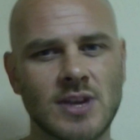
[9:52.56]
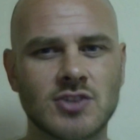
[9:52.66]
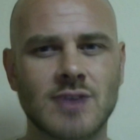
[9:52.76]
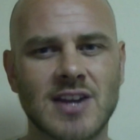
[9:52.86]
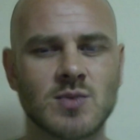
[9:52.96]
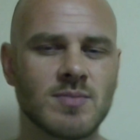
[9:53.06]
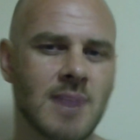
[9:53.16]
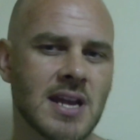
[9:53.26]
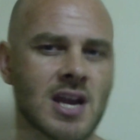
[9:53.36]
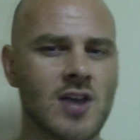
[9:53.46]
interact with
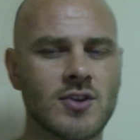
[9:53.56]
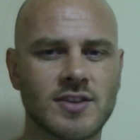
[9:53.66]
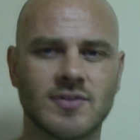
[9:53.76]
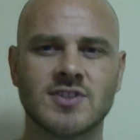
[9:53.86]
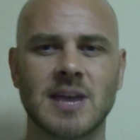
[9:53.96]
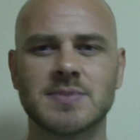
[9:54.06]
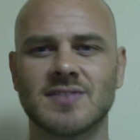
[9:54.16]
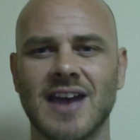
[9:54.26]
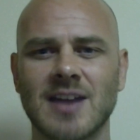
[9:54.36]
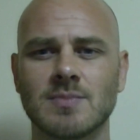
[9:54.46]
many other different
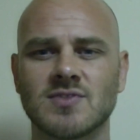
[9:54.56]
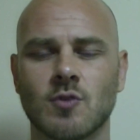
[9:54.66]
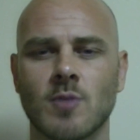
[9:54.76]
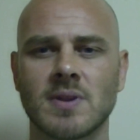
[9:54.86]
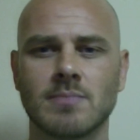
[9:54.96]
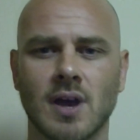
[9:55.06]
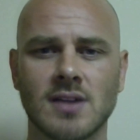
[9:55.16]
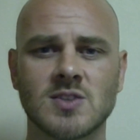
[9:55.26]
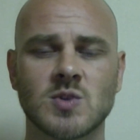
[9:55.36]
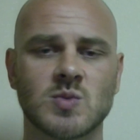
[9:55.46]
types of atoms forming
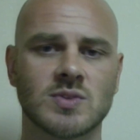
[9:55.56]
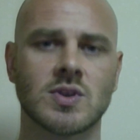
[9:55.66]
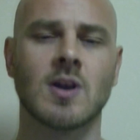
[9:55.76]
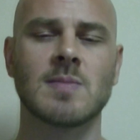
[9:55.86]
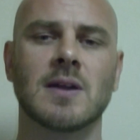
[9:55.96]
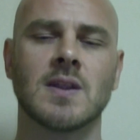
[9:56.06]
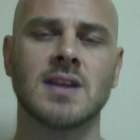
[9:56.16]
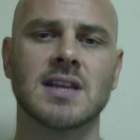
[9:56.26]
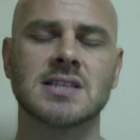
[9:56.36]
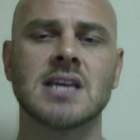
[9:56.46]
bonds, which we'll talk about in
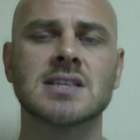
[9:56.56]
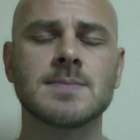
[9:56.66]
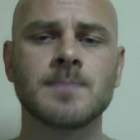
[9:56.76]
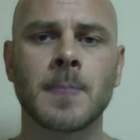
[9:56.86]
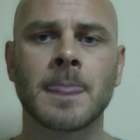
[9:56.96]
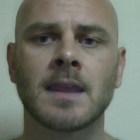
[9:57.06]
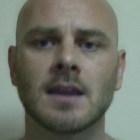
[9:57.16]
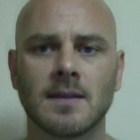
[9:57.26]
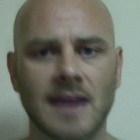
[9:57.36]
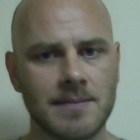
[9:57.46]
the next lesson.
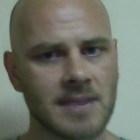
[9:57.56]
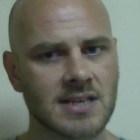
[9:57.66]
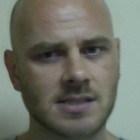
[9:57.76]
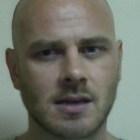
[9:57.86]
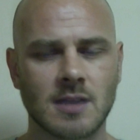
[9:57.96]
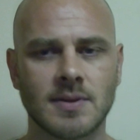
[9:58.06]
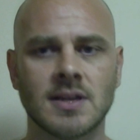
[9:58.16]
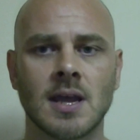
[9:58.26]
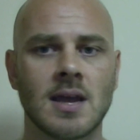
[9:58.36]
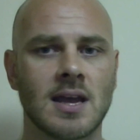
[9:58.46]
That makes
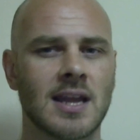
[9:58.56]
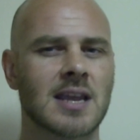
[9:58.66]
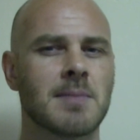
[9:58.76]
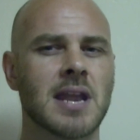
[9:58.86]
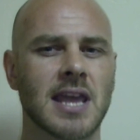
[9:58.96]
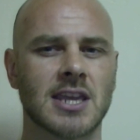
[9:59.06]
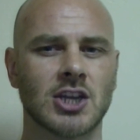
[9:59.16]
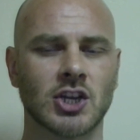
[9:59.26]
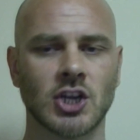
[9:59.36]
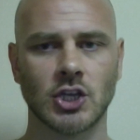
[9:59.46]
carbon like a
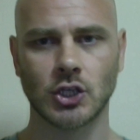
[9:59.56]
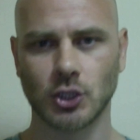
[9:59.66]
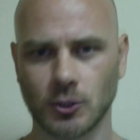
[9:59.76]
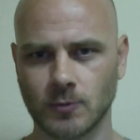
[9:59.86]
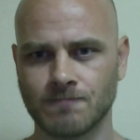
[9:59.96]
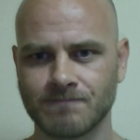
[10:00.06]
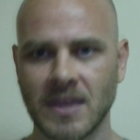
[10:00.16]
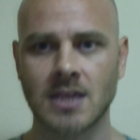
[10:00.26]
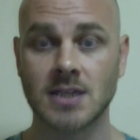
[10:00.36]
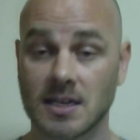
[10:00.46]
molecular glue.
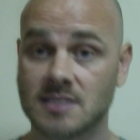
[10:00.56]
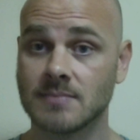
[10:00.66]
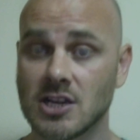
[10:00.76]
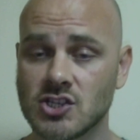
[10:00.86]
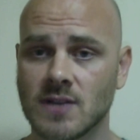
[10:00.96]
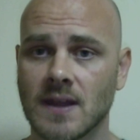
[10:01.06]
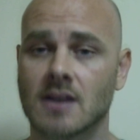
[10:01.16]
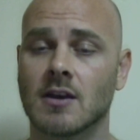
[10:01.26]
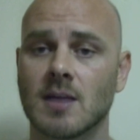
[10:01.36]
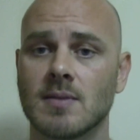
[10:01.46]
Not to mention that
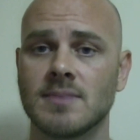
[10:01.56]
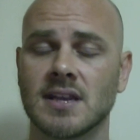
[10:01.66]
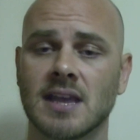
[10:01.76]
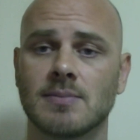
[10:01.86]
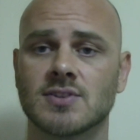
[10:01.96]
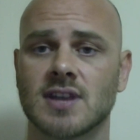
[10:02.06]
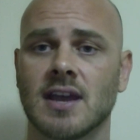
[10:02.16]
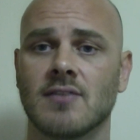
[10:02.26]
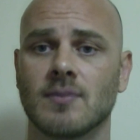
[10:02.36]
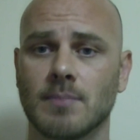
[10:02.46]
carbon being able to
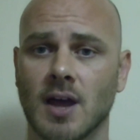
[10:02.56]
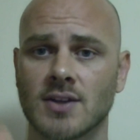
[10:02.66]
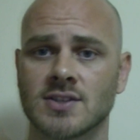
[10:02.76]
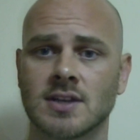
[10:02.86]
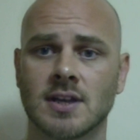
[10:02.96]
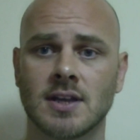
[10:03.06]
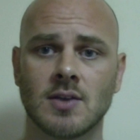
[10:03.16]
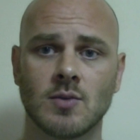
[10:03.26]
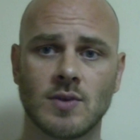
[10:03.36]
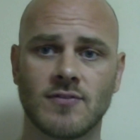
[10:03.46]
have bond
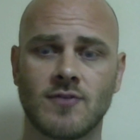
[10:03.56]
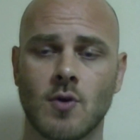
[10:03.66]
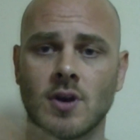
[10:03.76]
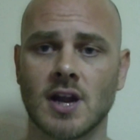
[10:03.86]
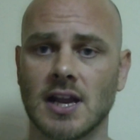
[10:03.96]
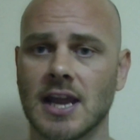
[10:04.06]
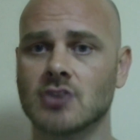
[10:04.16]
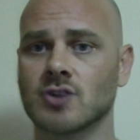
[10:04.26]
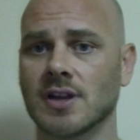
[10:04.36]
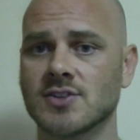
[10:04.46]
with 4
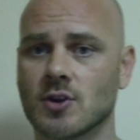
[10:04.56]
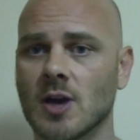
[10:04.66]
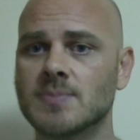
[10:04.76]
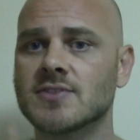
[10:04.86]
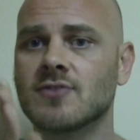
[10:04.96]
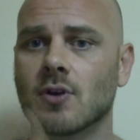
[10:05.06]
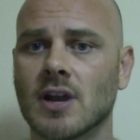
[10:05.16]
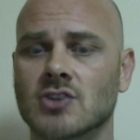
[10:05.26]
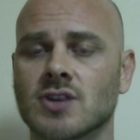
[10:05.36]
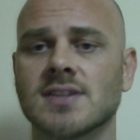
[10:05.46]
electrons, or up to 4
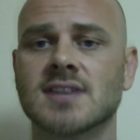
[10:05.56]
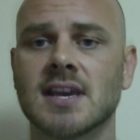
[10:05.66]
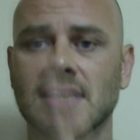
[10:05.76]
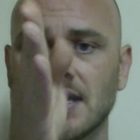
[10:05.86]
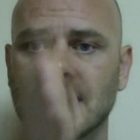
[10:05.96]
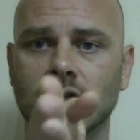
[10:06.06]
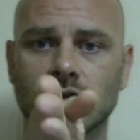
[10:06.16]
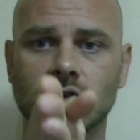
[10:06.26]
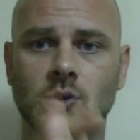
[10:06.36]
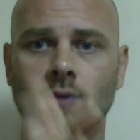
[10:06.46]
electrons, it can
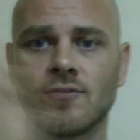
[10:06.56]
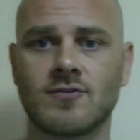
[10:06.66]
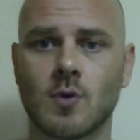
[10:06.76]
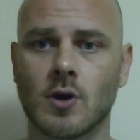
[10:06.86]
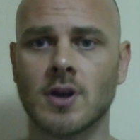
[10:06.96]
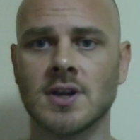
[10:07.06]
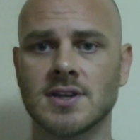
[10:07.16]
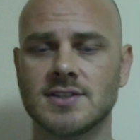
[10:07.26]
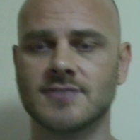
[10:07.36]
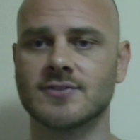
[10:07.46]
also go in 4
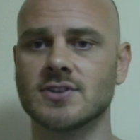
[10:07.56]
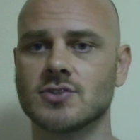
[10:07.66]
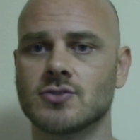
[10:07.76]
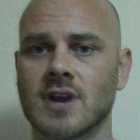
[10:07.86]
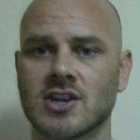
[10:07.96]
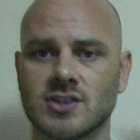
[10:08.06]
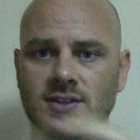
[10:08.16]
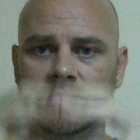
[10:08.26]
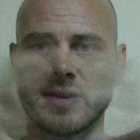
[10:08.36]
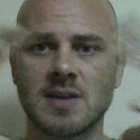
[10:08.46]
different
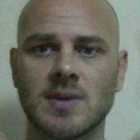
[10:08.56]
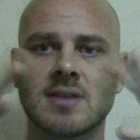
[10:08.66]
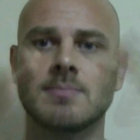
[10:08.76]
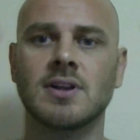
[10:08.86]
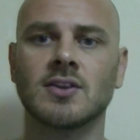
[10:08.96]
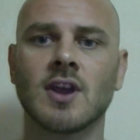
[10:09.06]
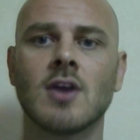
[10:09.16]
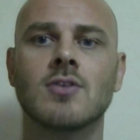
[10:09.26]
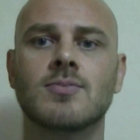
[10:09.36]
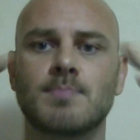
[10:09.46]
directions, meaning we can build
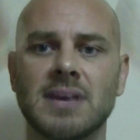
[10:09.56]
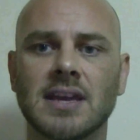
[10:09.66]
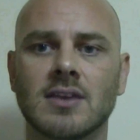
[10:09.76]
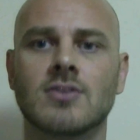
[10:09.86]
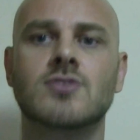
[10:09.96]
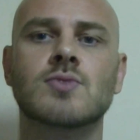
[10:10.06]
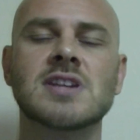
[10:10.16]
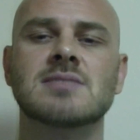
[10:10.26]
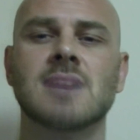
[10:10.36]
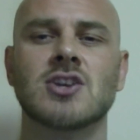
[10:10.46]
big
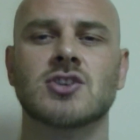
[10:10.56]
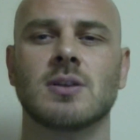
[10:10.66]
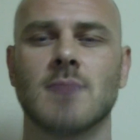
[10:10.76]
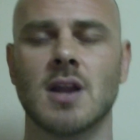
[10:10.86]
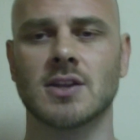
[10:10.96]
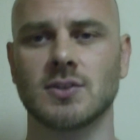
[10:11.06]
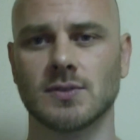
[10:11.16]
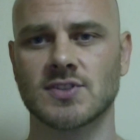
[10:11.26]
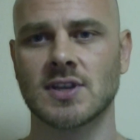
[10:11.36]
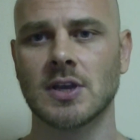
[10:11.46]
3-dimensional
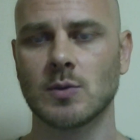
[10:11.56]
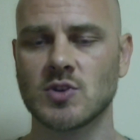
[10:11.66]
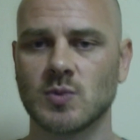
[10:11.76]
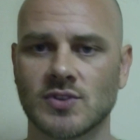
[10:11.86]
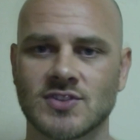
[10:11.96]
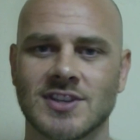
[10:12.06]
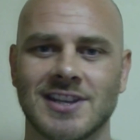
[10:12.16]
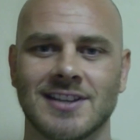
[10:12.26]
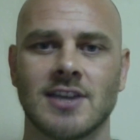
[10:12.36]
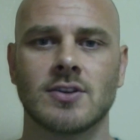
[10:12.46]
molecules, which we'll see
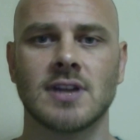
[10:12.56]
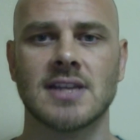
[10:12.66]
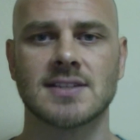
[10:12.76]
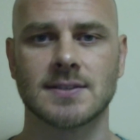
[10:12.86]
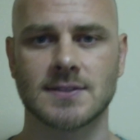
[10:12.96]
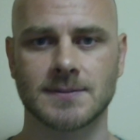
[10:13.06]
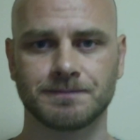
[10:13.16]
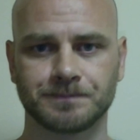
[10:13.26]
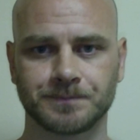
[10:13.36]
in later lessons.